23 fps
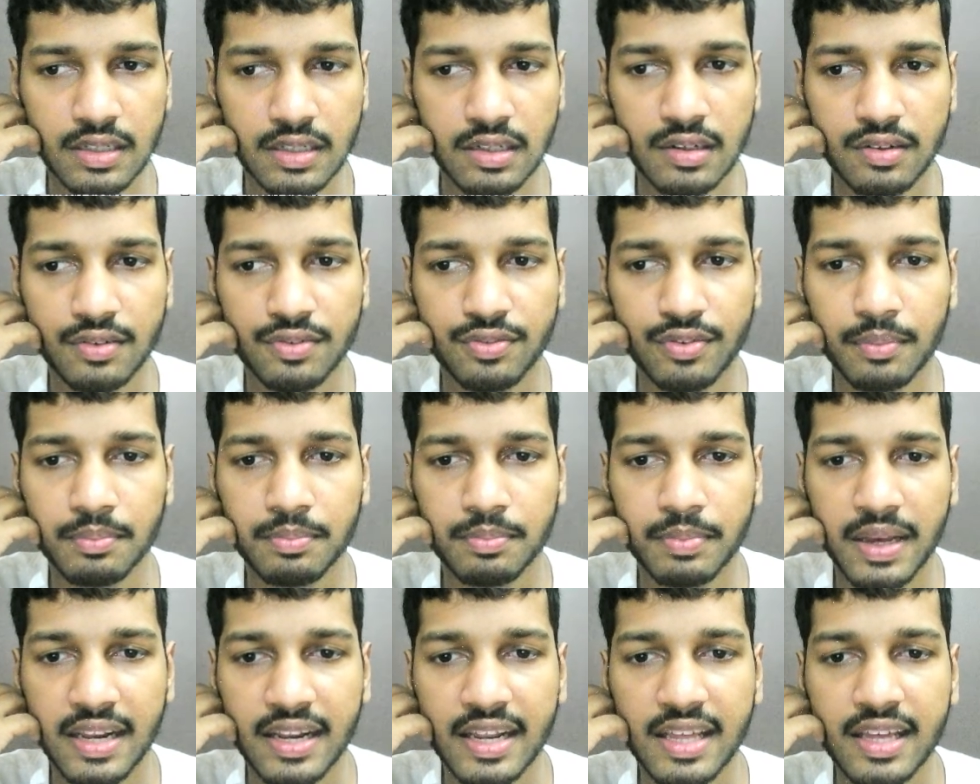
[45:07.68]
from
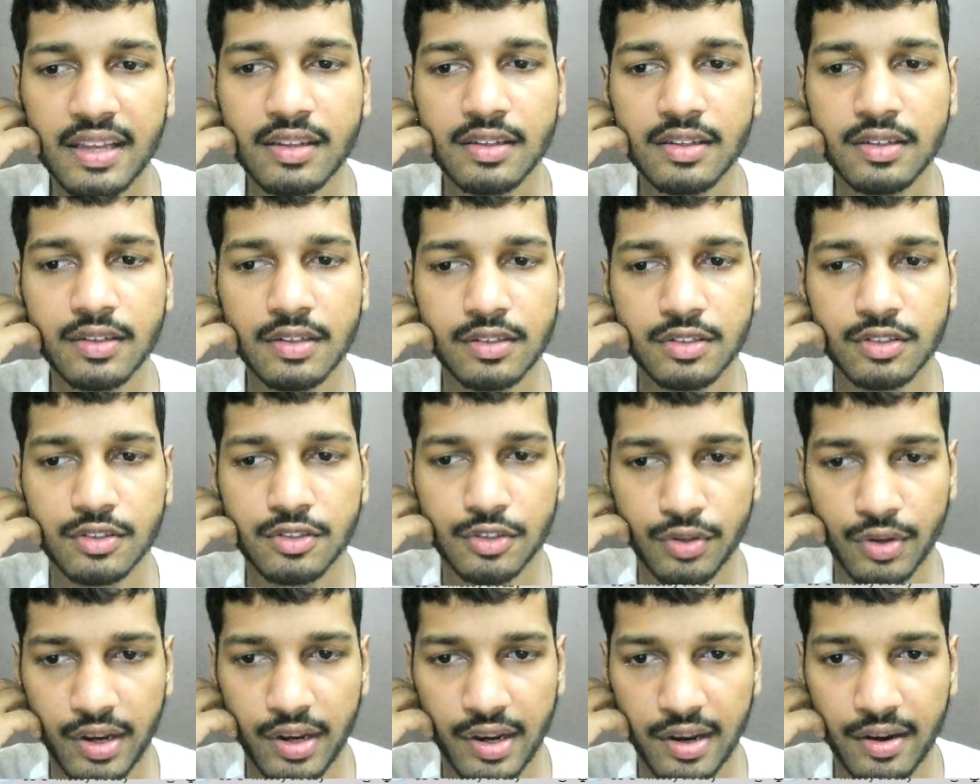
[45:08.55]
beginning to
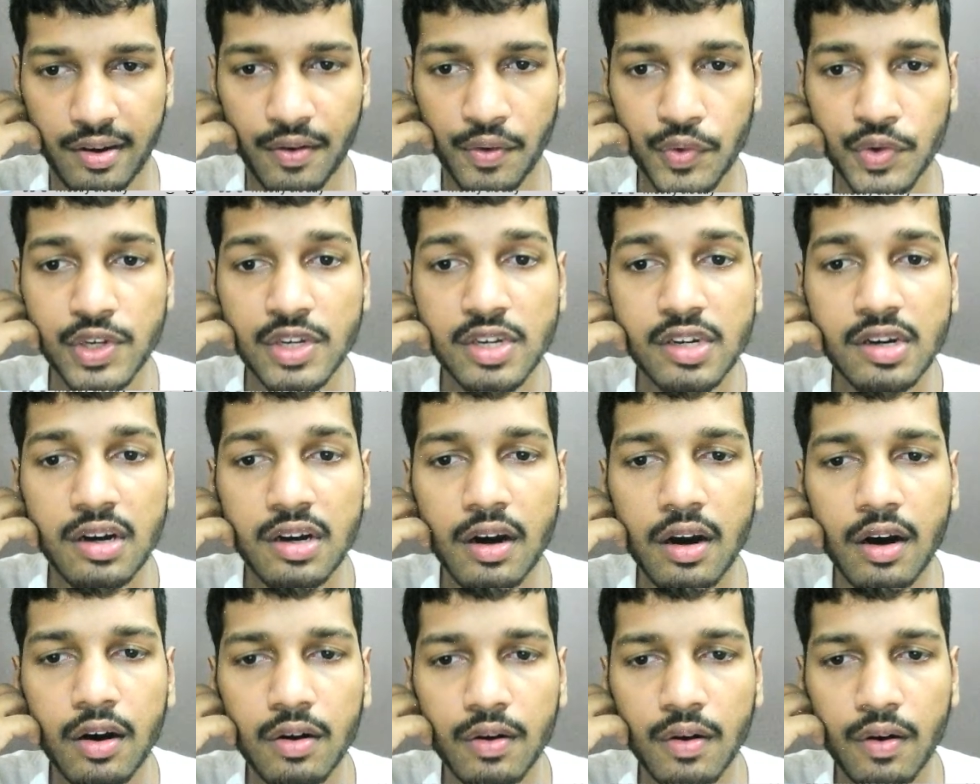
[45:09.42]
here.
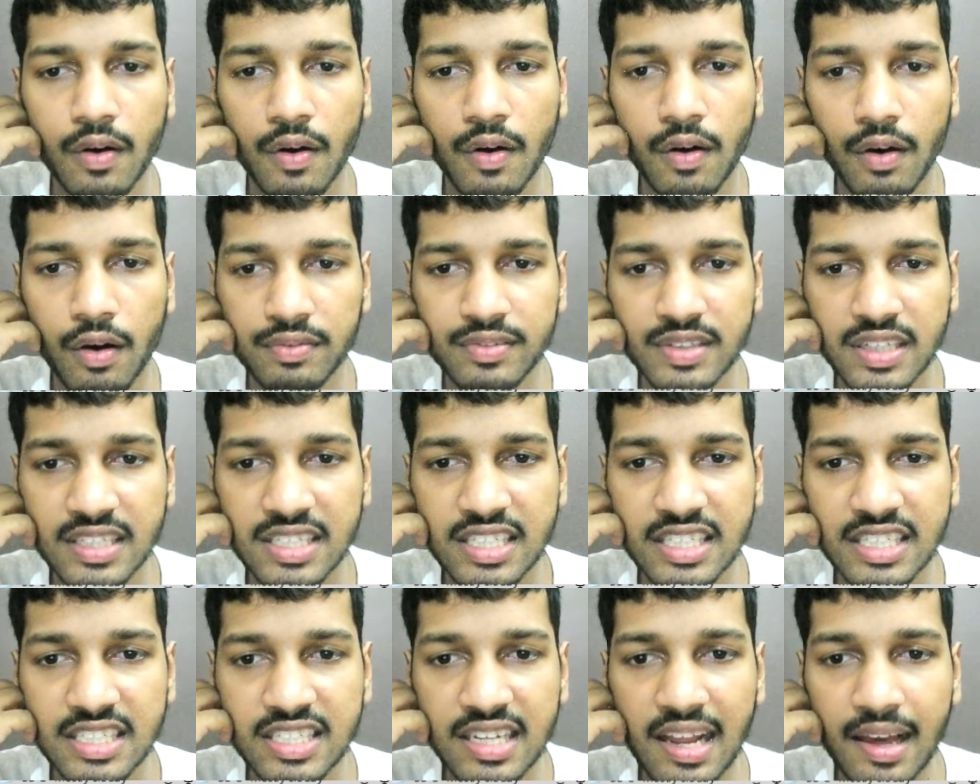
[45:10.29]
Of the
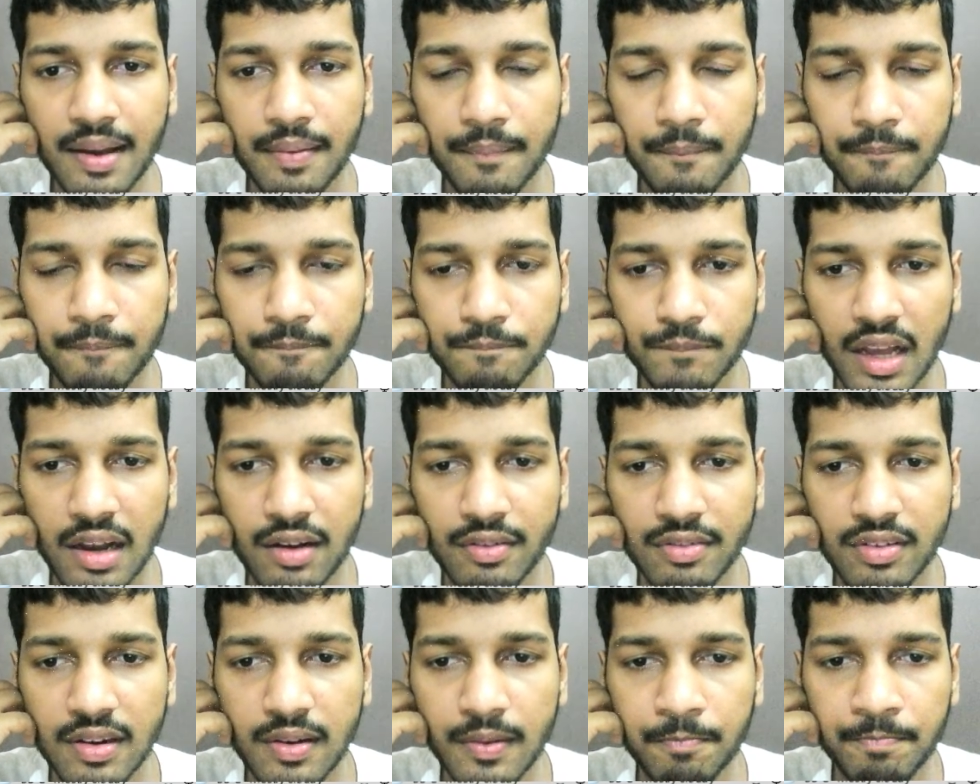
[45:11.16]
detail, I
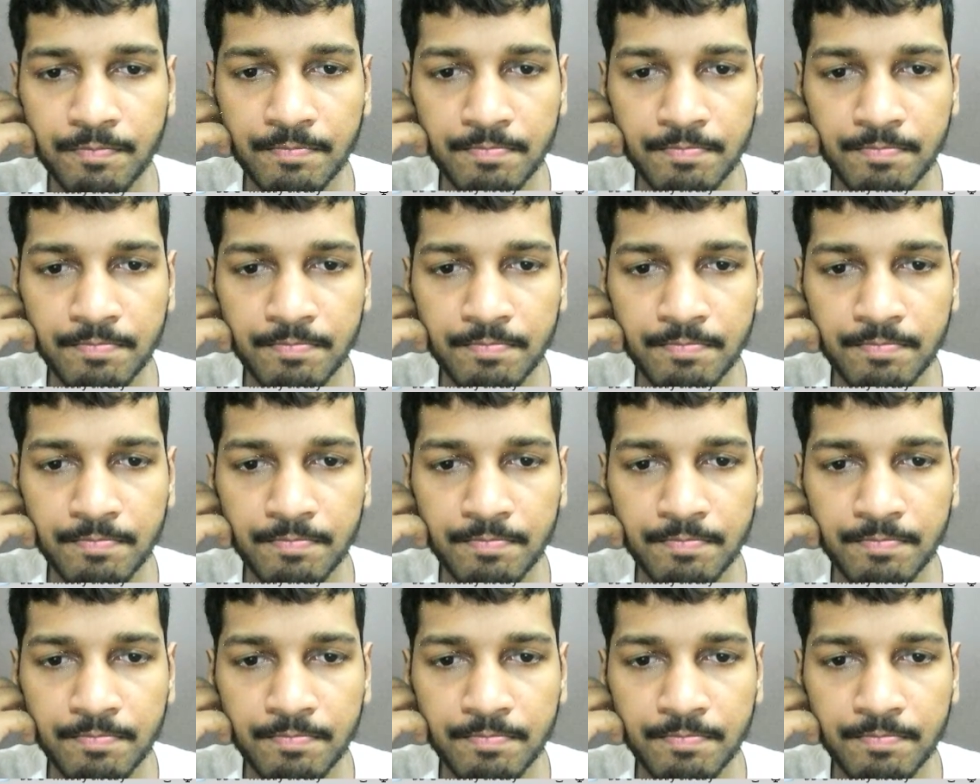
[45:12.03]
will